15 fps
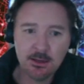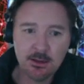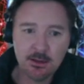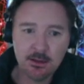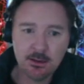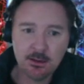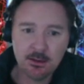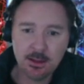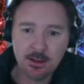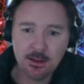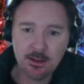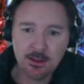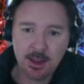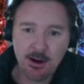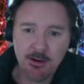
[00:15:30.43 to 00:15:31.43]

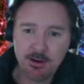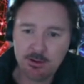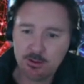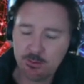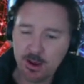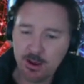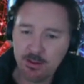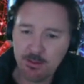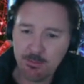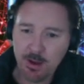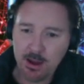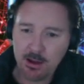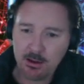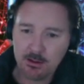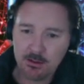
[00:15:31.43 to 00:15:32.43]
The carries from out the
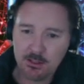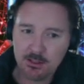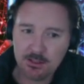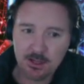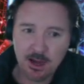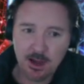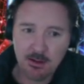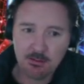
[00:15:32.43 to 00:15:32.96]
back, just